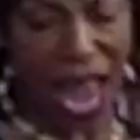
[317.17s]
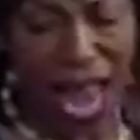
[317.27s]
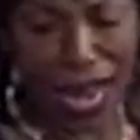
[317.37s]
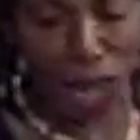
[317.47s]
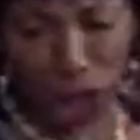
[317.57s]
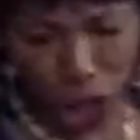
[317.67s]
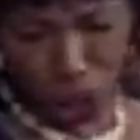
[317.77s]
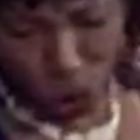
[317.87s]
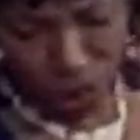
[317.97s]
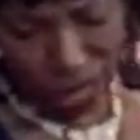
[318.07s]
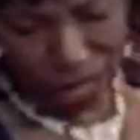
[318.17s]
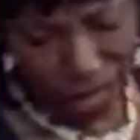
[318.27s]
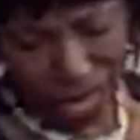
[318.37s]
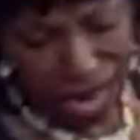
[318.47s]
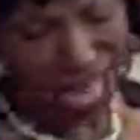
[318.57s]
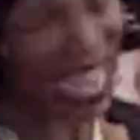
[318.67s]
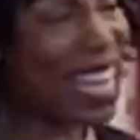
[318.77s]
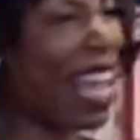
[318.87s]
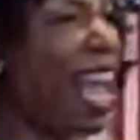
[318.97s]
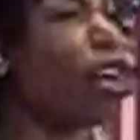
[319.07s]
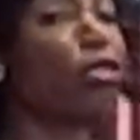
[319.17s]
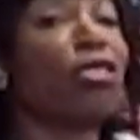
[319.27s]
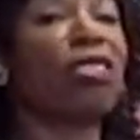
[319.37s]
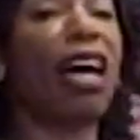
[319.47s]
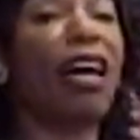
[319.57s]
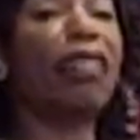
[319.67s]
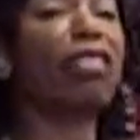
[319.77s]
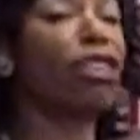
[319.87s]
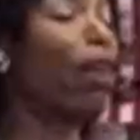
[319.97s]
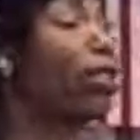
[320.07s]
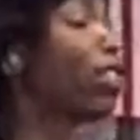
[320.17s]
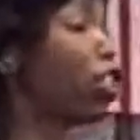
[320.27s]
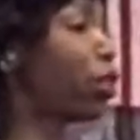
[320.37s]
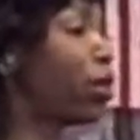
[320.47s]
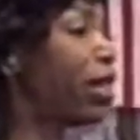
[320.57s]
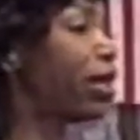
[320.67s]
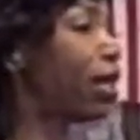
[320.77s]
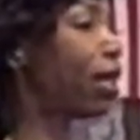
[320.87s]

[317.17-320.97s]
and clothing, and he counsels others on the street.